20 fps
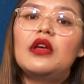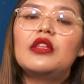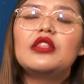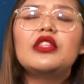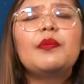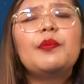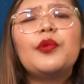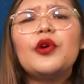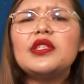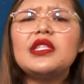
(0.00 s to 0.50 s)

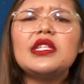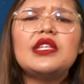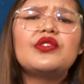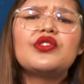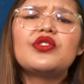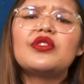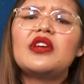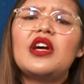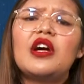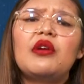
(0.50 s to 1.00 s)
The
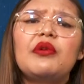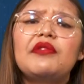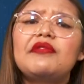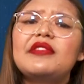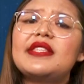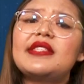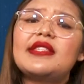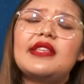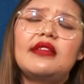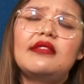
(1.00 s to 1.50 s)
prosecution,
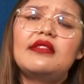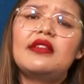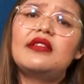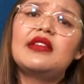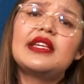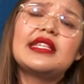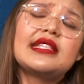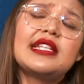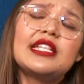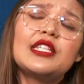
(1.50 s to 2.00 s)
however, said that
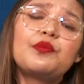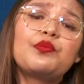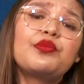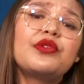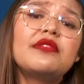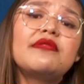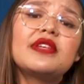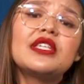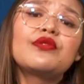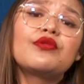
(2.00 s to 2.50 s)
Nazlan's
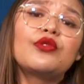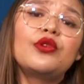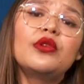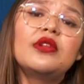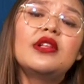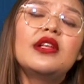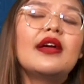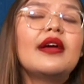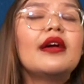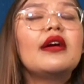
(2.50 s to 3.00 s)
previous
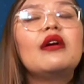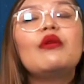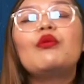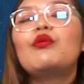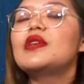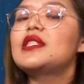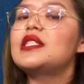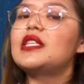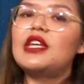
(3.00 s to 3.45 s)
role was